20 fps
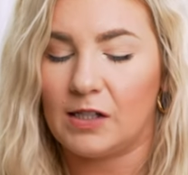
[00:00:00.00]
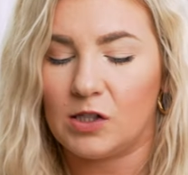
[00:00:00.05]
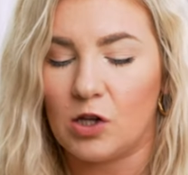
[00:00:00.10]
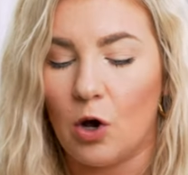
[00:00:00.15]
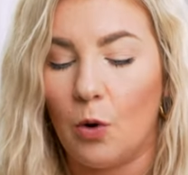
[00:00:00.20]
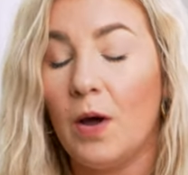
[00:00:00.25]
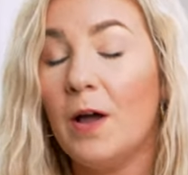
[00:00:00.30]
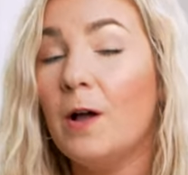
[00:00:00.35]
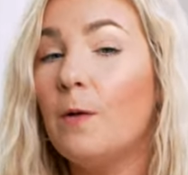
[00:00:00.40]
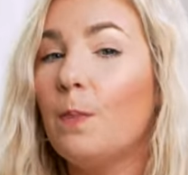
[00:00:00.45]

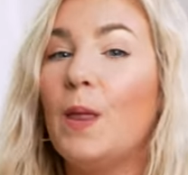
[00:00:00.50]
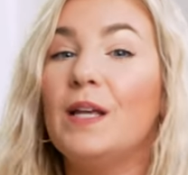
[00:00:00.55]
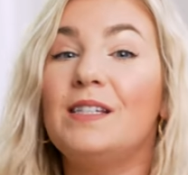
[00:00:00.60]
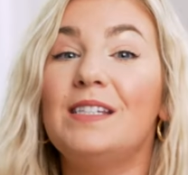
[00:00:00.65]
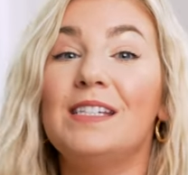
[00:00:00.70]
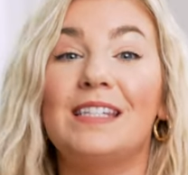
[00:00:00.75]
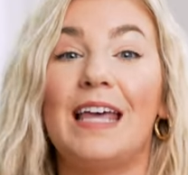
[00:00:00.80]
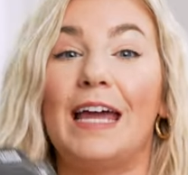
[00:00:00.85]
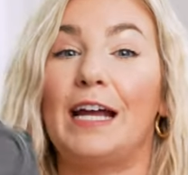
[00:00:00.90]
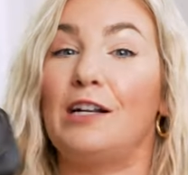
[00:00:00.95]
So this
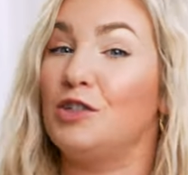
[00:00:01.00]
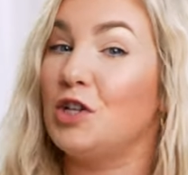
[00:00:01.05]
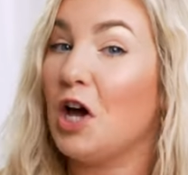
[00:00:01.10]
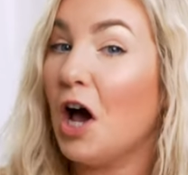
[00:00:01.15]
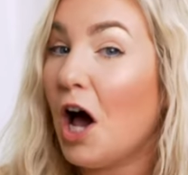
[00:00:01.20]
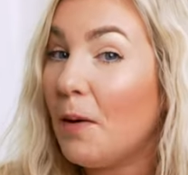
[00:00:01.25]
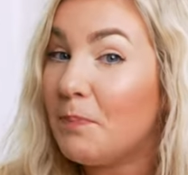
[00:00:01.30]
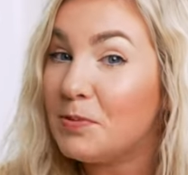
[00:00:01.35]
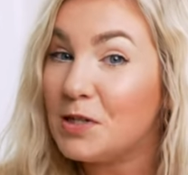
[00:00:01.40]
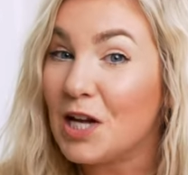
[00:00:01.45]
is like
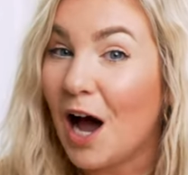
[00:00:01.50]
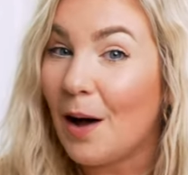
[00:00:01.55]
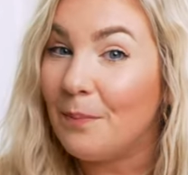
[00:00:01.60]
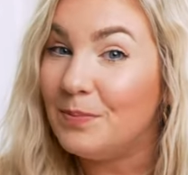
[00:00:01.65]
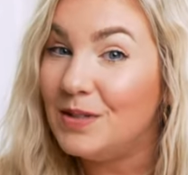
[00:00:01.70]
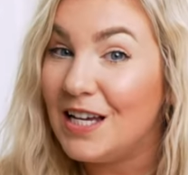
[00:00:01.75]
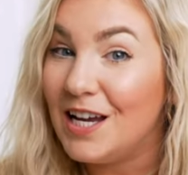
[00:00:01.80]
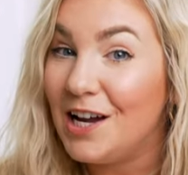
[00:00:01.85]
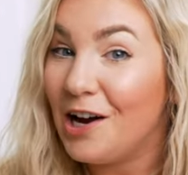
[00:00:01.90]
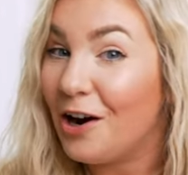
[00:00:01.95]
top,
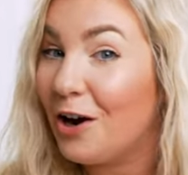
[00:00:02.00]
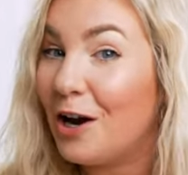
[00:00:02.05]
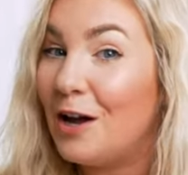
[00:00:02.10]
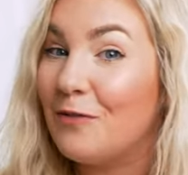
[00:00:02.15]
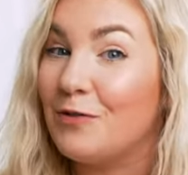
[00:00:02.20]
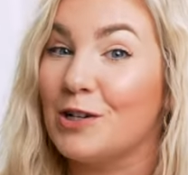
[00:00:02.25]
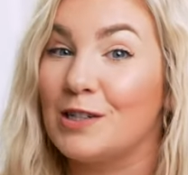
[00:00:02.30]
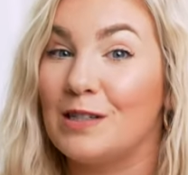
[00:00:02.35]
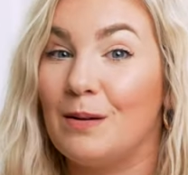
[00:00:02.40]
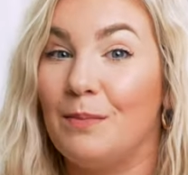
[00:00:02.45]
top tier
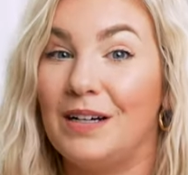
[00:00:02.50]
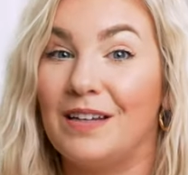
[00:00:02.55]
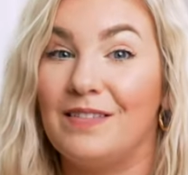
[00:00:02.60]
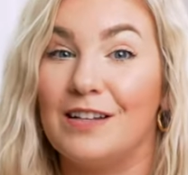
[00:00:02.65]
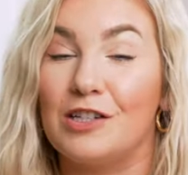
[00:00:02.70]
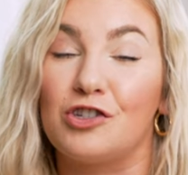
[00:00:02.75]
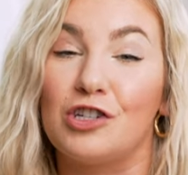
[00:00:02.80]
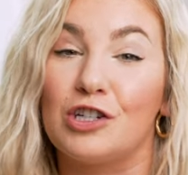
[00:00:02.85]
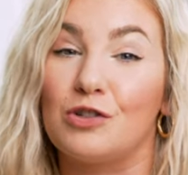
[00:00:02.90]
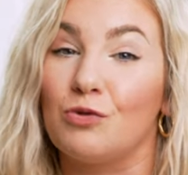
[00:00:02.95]
if you're somebody
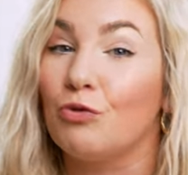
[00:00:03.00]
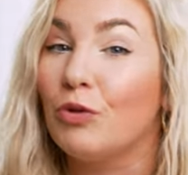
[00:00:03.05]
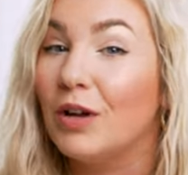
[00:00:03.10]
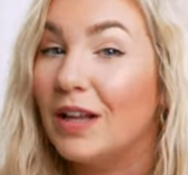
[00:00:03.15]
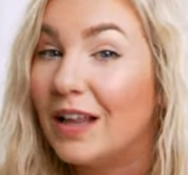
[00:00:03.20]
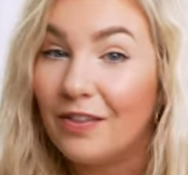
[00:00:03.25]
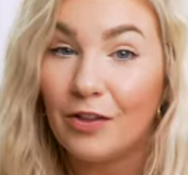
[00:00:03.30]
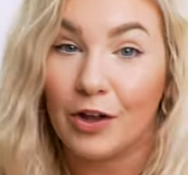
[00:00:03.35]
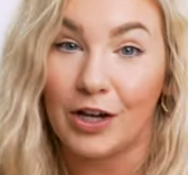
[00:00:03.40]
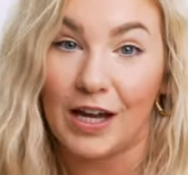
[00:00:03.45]
that's just
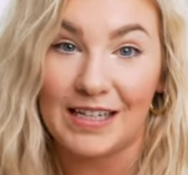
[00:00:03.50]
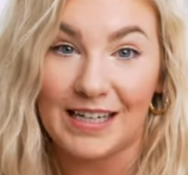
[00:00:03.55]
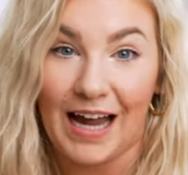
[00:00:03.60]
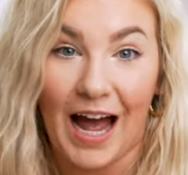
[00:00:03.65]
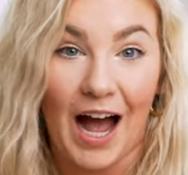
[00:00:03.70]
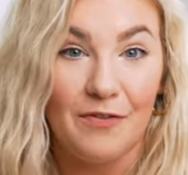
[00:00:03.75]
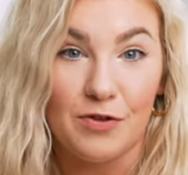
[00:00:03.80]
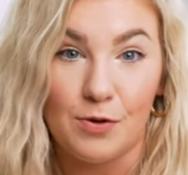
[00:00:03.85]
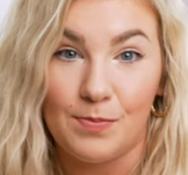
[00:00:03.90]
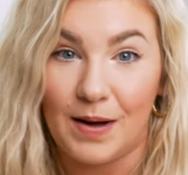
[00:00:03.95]
really looking to
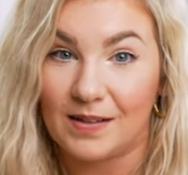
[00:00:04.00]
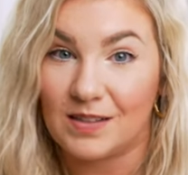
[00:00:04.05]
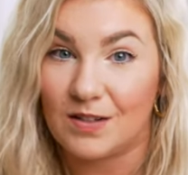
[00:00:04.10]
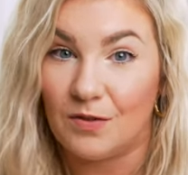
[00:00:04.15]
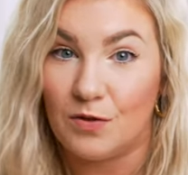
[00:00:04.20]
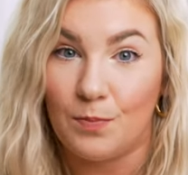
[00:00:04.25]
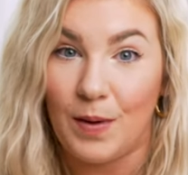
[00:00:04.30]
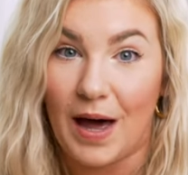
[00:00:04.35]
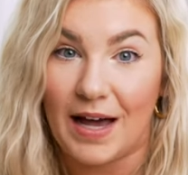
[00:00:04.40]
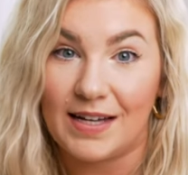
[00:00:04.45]
have the best of
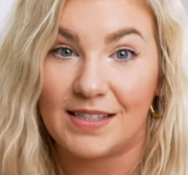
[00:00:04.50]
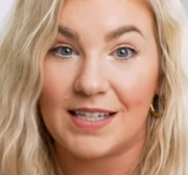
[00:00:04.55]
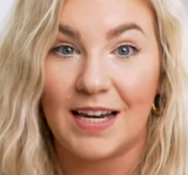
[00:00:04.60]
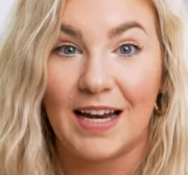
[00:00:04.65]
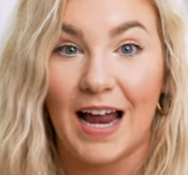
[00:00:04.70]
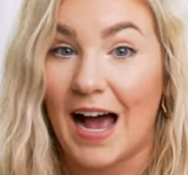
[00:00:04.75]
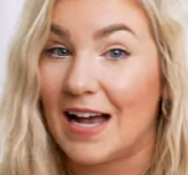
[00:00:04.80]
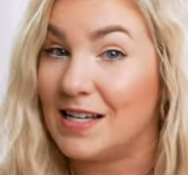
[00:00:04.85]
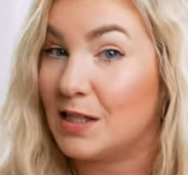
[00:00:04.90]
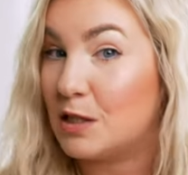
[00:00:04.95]
the best and
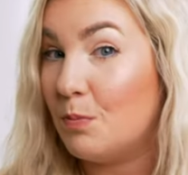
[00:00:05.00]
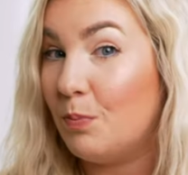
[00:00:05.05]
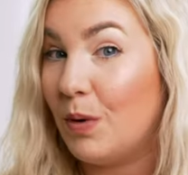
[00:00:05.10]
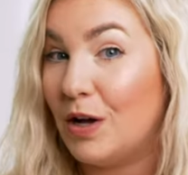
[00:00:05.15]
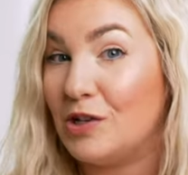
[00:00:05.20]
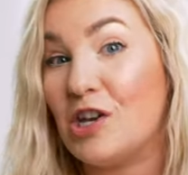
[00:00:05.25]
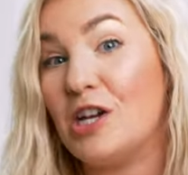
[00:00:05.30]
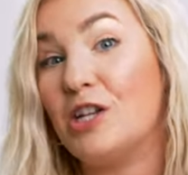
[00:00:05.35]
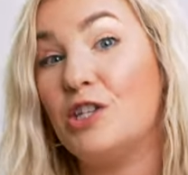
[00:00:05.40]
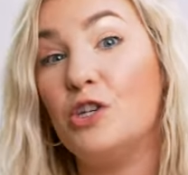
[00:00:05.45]
has the
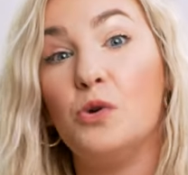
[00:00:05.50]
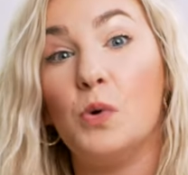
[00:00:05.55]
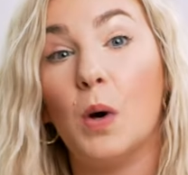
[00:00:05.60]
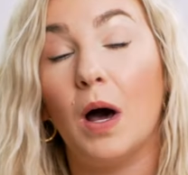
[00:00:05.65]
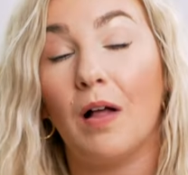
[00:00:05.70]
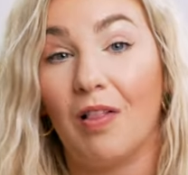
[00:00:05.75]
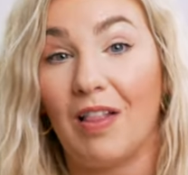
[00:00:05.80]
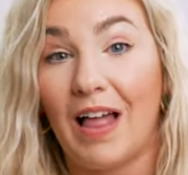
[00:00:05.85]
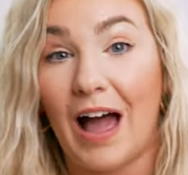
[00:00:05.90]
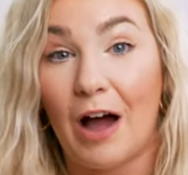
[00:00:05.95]
budget to
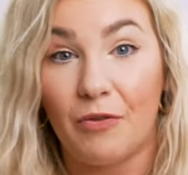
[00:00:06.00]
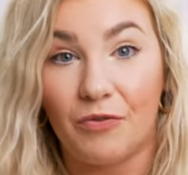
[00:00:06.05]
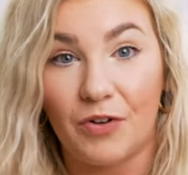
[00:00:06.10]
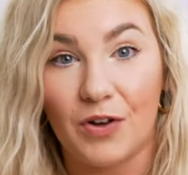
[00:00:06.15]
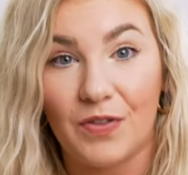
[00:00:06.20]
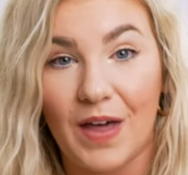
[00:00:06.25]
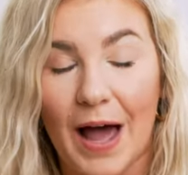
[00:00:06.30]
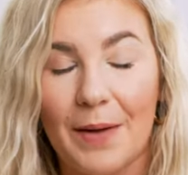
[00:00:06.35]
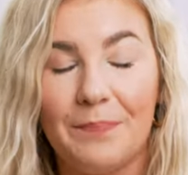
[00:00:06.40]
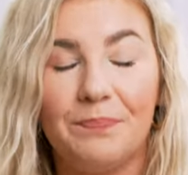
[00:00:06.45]
allow for
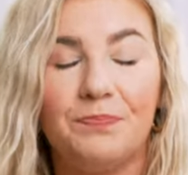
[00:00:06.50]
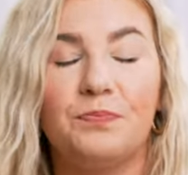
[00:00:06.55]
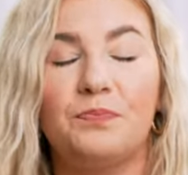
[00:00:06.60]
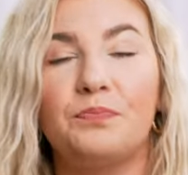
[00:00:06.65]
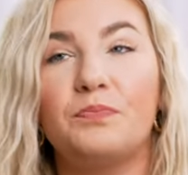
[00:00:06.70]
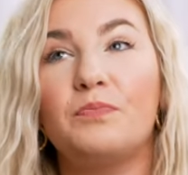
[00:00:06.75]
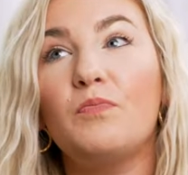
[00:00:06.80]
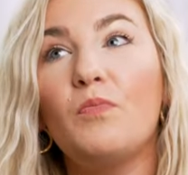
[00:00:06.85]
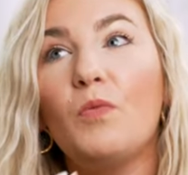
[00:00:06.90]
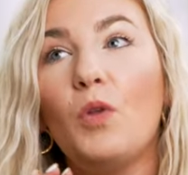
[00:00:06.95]
that.
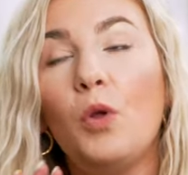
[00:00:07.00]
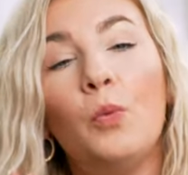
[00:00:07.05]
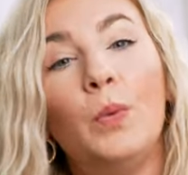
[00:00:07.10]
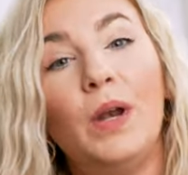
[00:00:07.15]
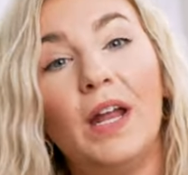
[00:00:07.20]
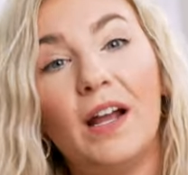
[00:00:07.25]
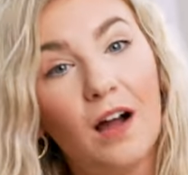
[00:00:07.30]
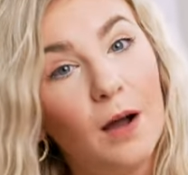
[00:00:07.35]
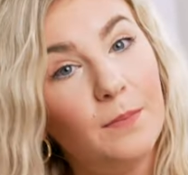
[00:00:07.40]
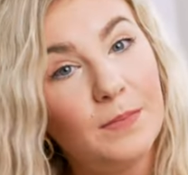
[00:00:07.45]
When
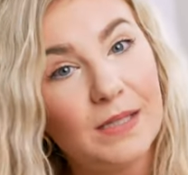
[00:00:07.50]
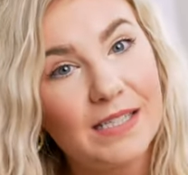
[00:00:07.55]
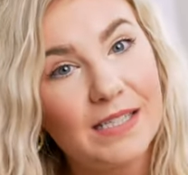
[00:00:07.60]
it comes